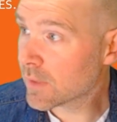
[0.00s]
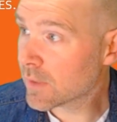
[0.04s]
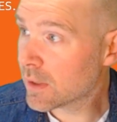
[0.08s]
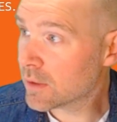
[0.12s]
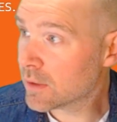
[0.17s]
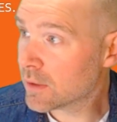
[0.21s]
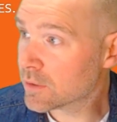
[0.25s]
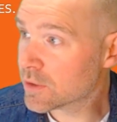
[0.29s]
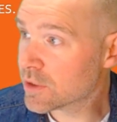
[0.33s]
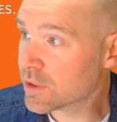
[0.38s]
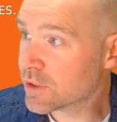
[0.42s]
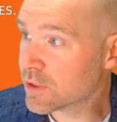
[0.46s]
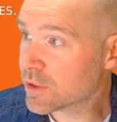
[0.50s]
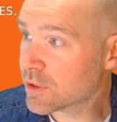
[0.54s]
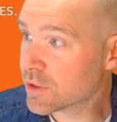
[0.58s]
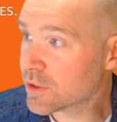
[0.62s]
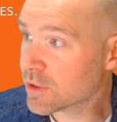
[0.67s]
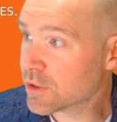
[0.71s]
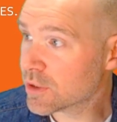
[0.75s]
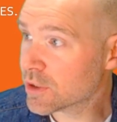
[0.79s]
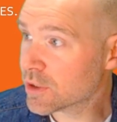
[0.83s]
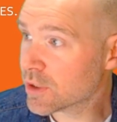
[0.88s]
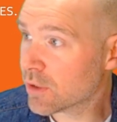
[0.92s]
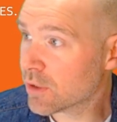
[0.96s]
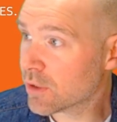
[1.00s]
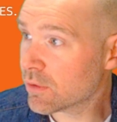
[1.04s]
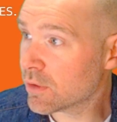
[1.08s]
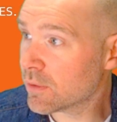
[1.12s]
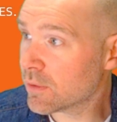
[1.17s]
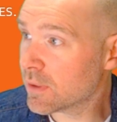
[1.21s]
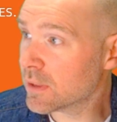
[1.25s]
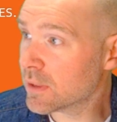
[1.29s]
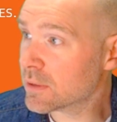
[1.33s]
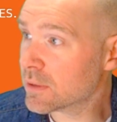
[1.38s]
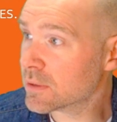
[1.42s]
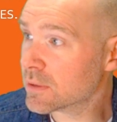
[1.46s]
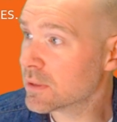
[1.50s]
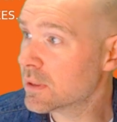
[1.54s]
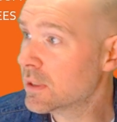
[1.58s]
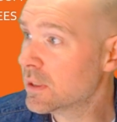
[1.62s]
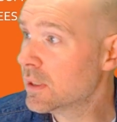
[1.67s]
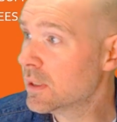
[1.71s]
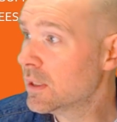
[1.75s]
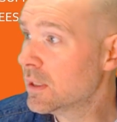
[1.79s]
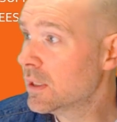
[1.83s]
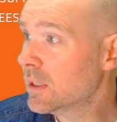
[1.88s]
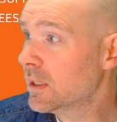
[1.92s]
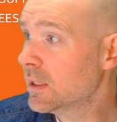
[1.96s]
I'll just show you it.
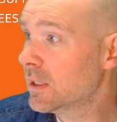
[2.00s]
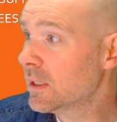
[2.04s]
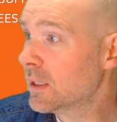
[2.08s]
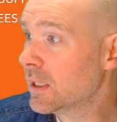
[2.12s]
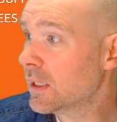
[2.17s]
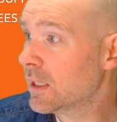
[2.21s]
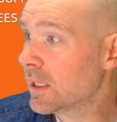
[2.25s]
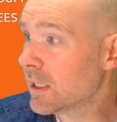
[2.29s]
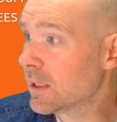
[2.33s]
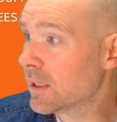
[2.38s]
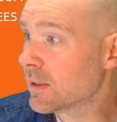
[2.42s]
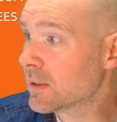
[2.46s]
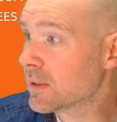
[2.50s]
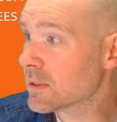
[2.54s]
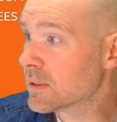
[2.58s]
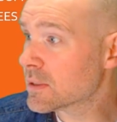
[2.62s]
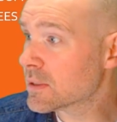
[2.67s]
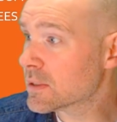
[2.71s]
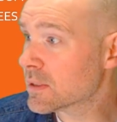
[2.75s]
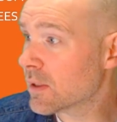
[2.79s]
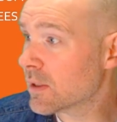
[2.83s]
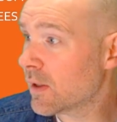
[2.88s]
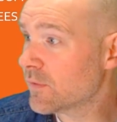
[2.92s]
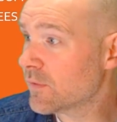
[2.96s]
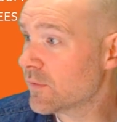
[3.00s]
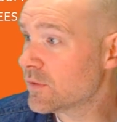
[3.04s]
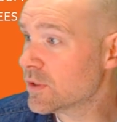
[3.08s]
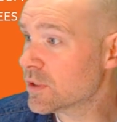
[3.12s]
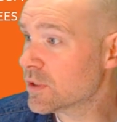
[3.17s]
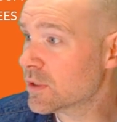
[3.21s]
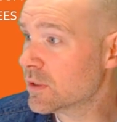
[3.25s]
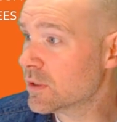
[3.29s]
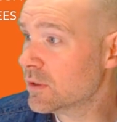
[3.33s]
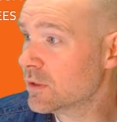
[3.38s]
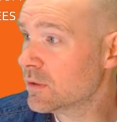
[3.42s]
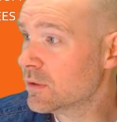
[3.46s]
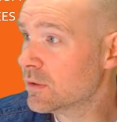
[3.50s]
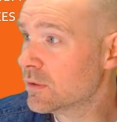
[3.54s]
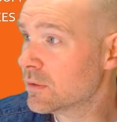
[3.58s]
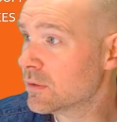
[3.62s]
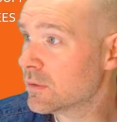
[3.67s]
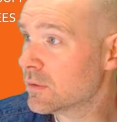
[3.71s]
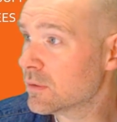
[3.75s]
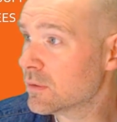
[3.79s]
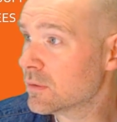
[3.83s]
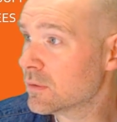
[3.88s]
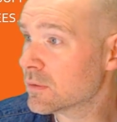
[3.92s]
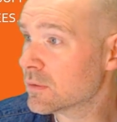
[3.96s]
Uh, so I've just
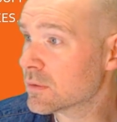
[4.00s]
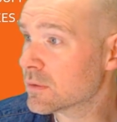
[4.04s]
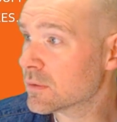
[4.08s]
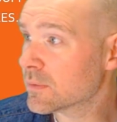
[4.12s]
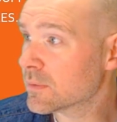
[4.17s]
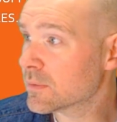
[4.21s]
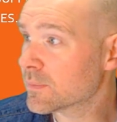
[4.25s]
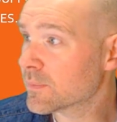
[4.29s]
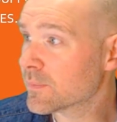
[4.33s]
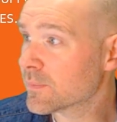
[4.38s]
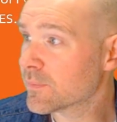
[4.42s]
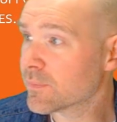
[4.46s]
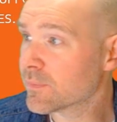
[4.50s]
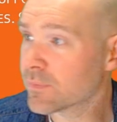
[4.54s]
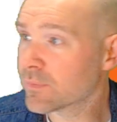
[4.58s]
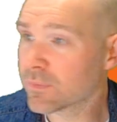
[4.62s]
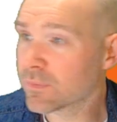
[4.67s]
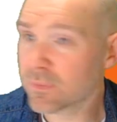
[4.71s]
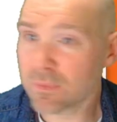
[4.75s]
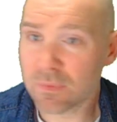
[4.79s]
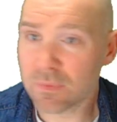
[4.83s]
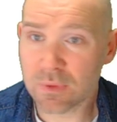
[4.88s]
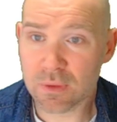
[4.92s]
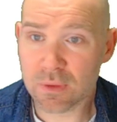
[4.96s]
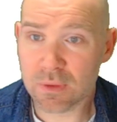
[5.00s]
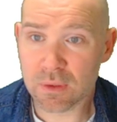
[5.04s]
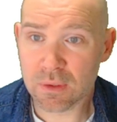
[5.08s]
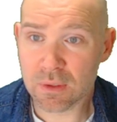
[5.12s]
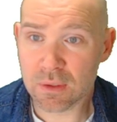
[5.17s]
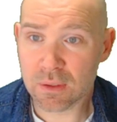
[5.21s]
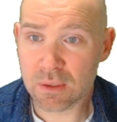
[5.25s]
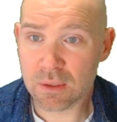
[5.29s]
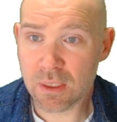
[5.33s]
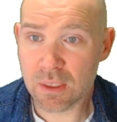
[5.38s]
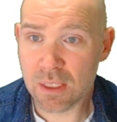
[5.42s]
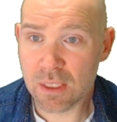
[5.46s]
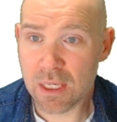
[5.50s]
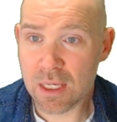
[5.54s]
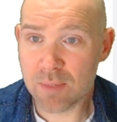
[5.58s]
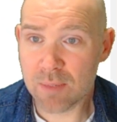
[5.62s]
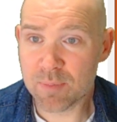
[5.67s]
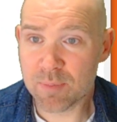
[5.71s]
googled uh,